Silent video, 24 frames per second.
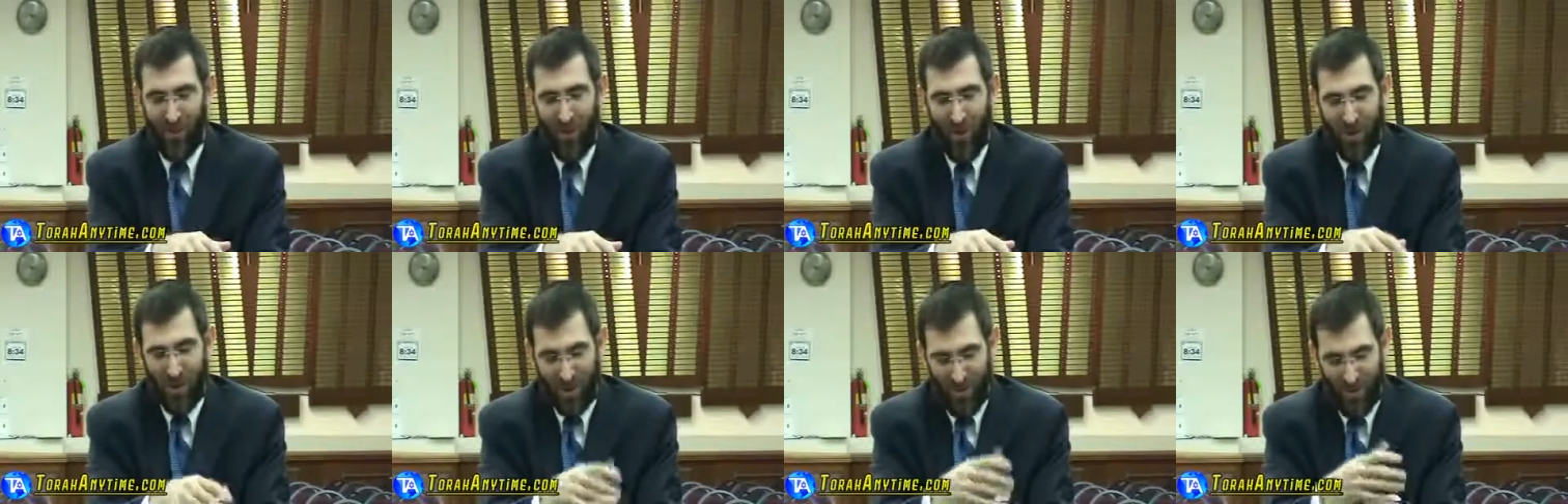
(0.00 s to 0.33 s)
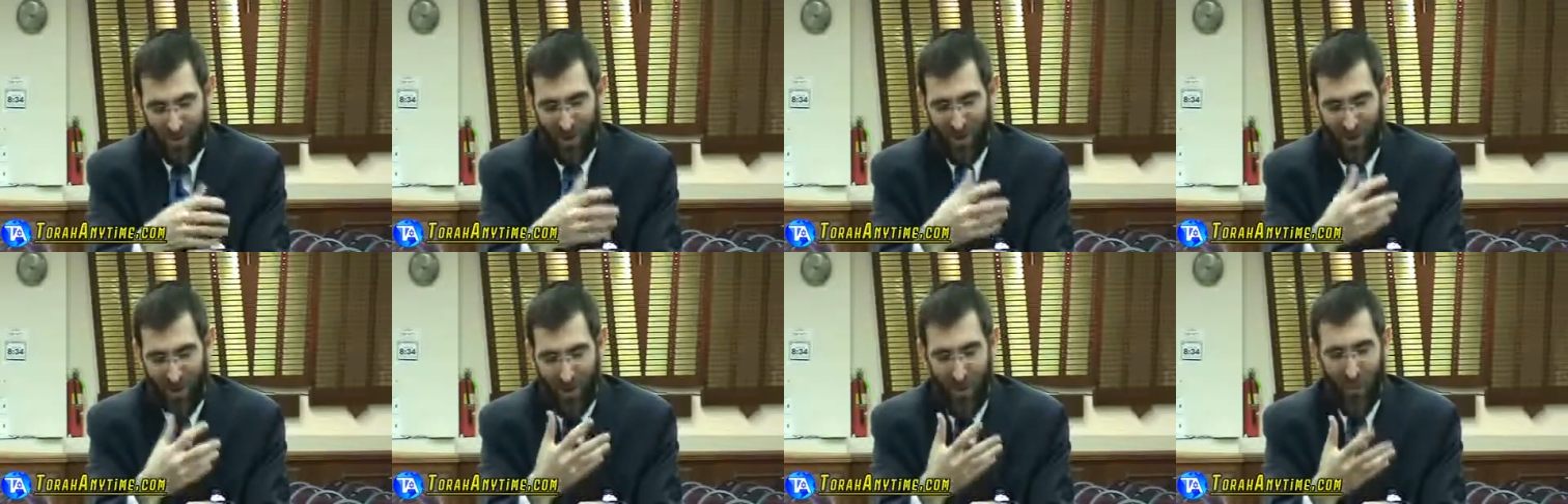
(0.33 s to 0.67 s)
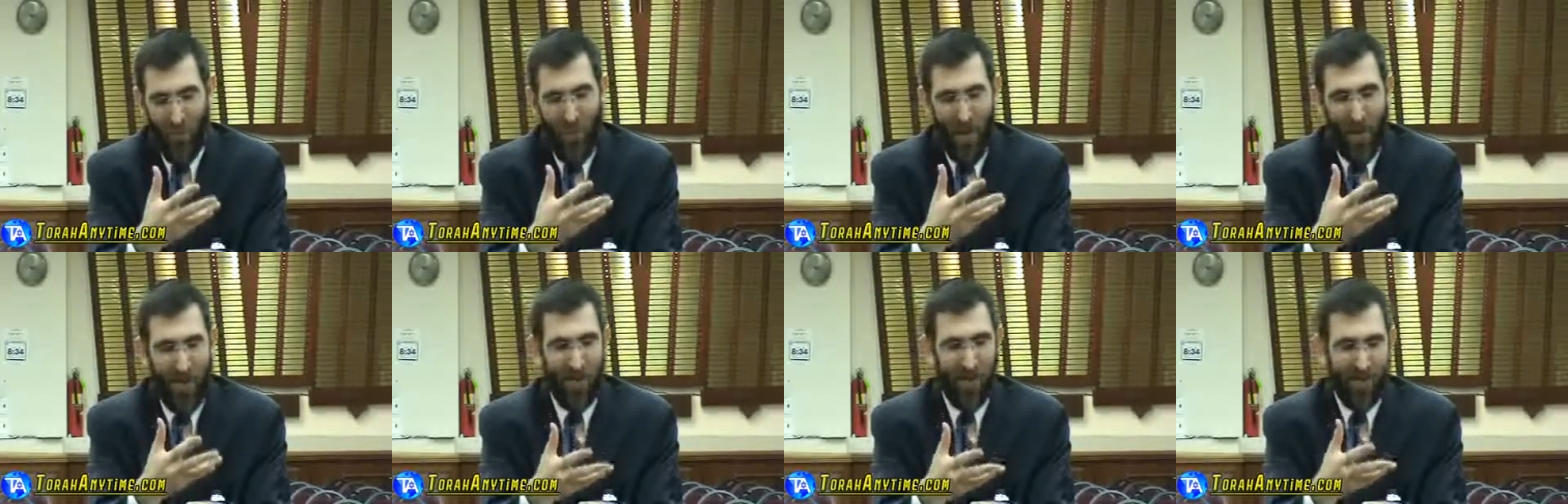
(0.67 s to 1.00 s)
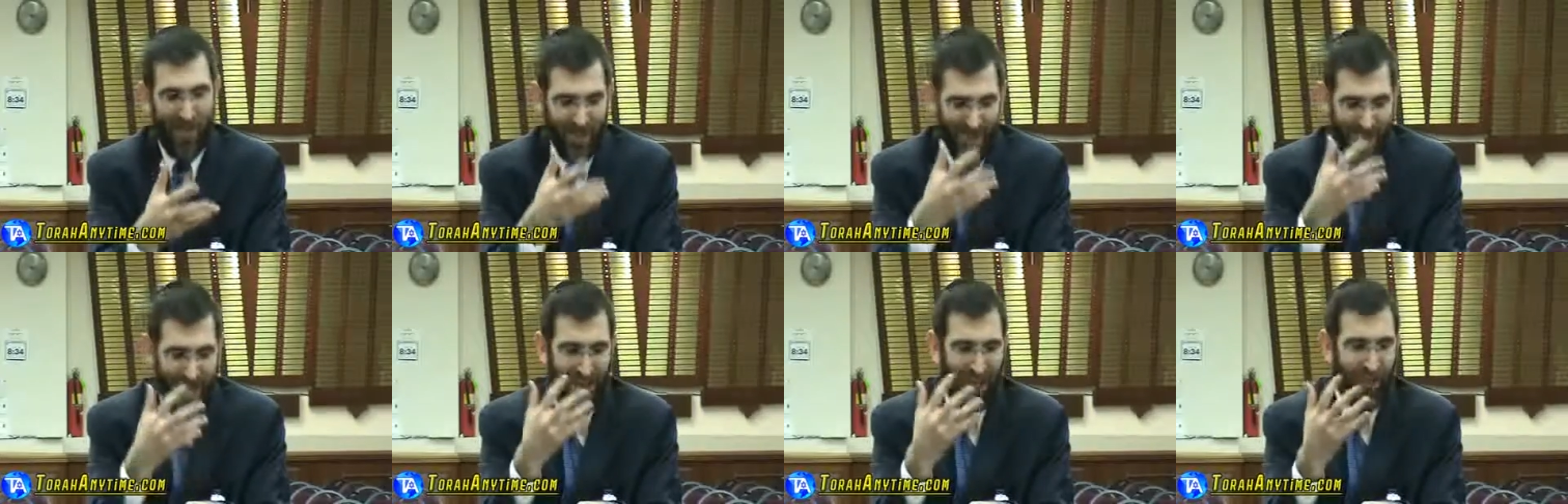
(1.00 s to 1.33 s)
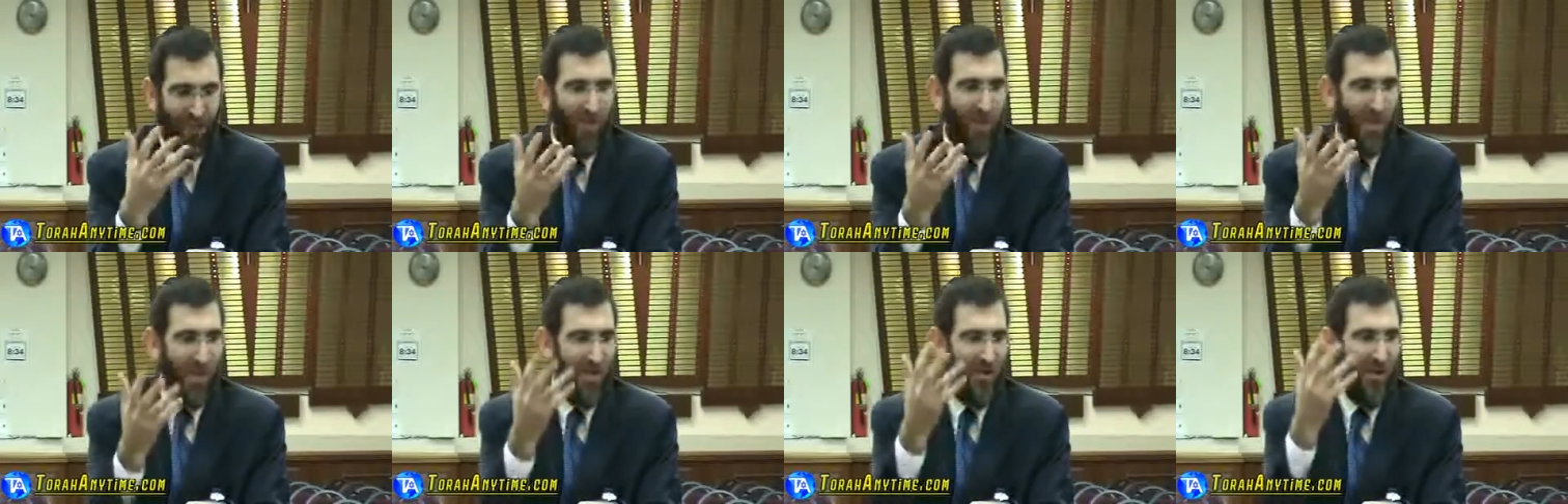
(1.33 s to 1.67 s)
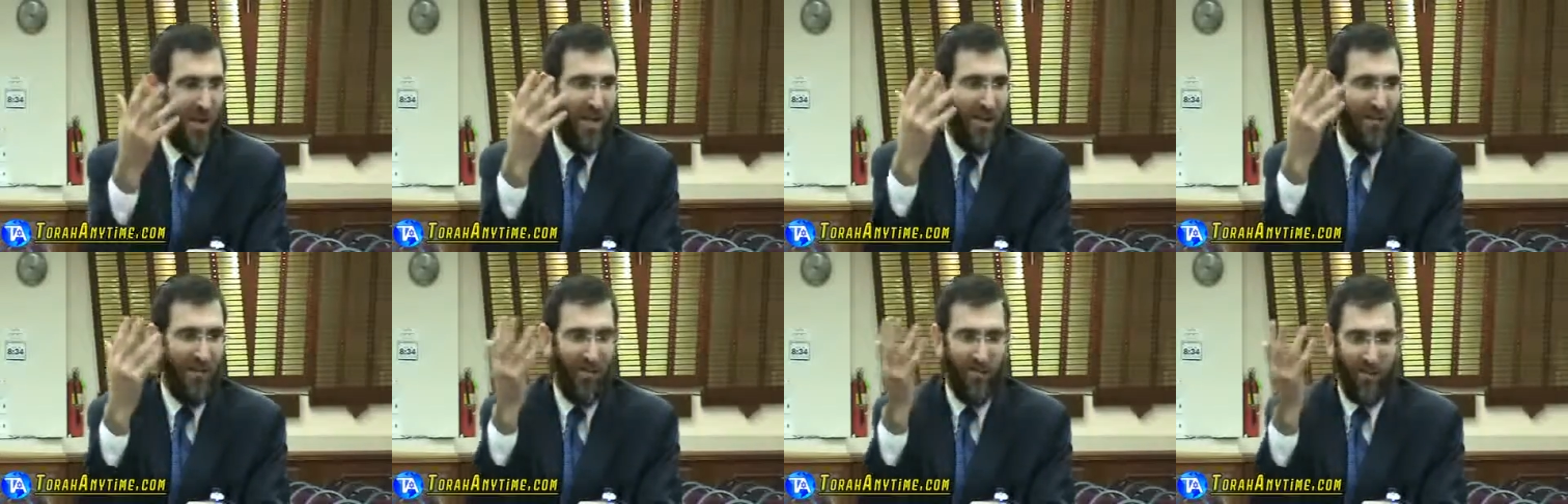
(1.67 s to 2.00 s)
But once when you know better, that's not the
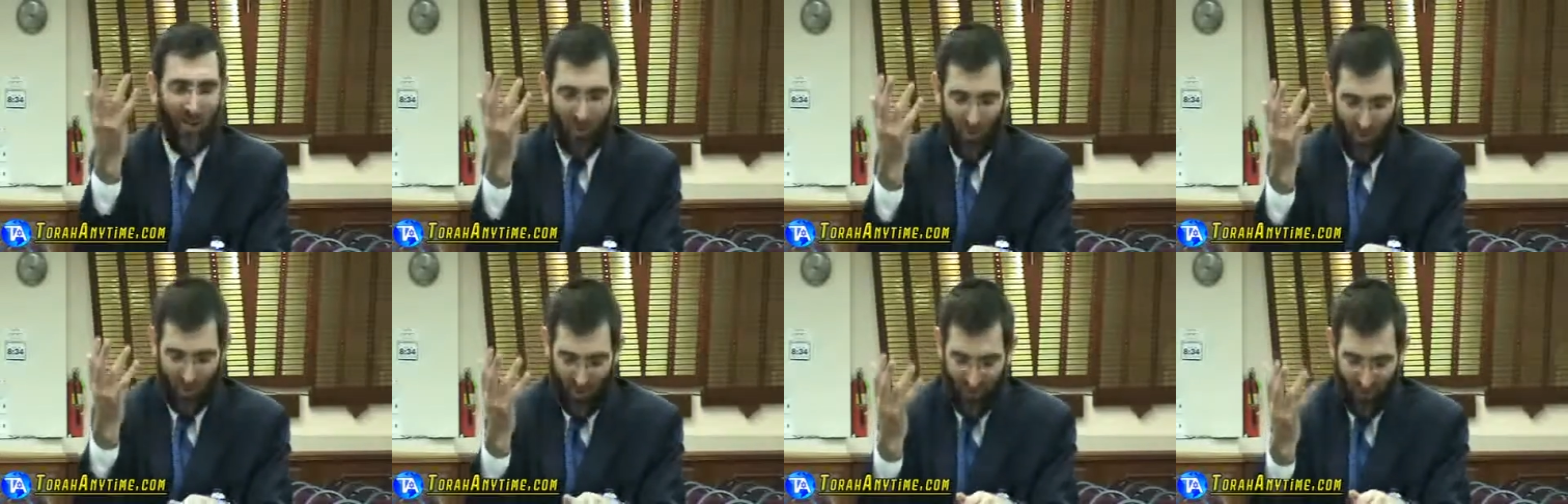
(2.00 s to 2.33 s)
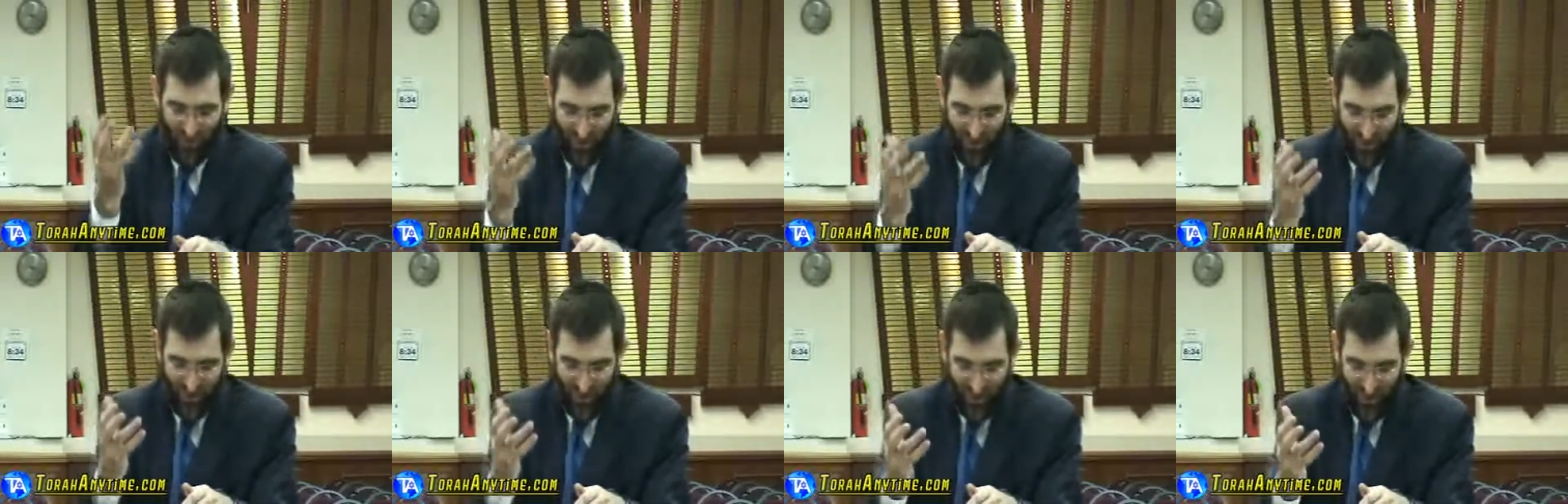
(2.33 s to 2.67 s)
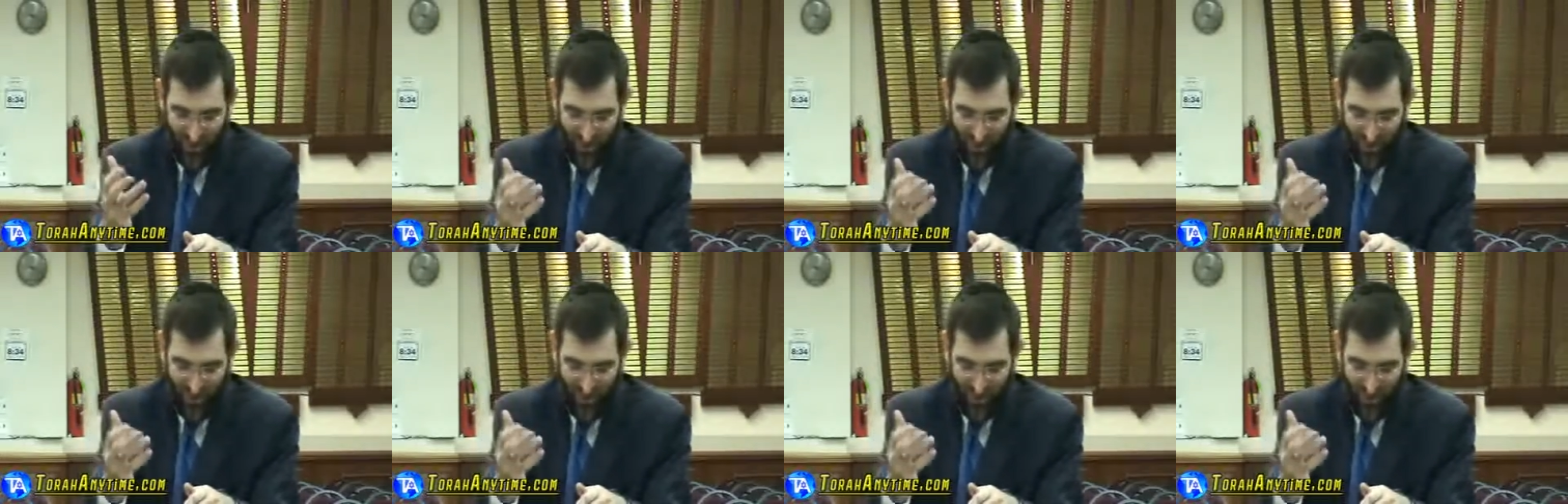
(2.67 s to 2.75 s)
question you ask Rav Nosson.